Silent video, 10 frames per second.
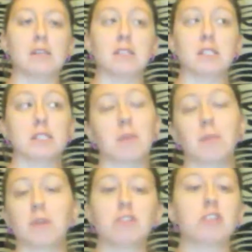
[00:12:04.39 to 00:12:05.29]

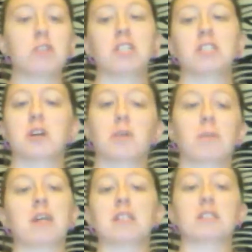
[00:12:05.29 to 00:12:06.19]
Some of the shootings are
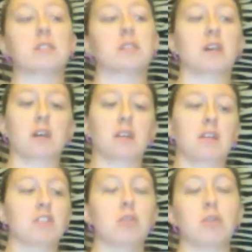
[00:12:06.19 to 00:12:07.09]
because
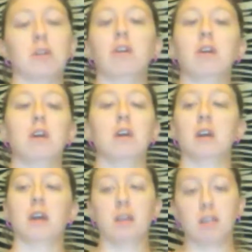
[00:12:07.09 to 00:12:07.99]
the shooter
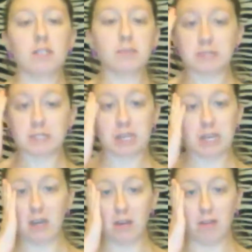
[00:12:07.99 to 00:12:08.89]
is
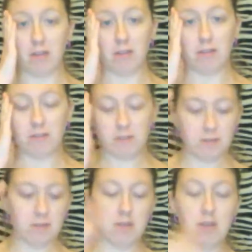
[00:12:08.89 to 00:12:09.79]
mentally ill.
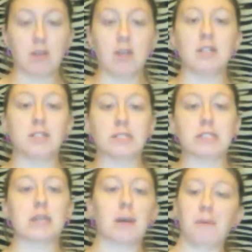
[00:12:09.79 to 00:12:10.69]

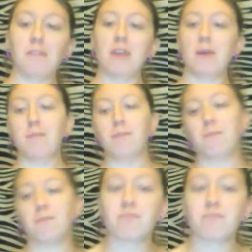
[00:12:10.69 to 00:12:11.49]
Some of them